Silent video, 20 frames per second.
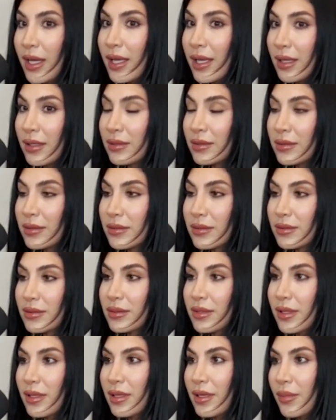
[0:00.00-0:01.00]
And
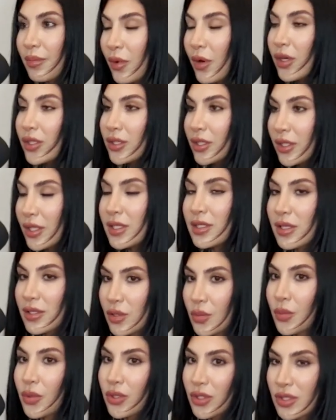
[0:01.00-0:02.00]
a partner is a
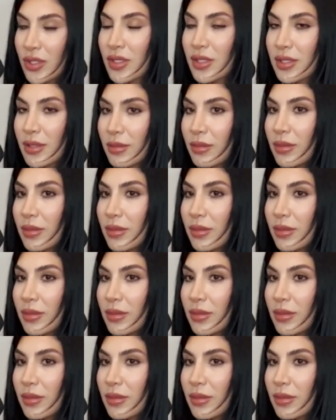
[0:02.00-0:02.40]
support system,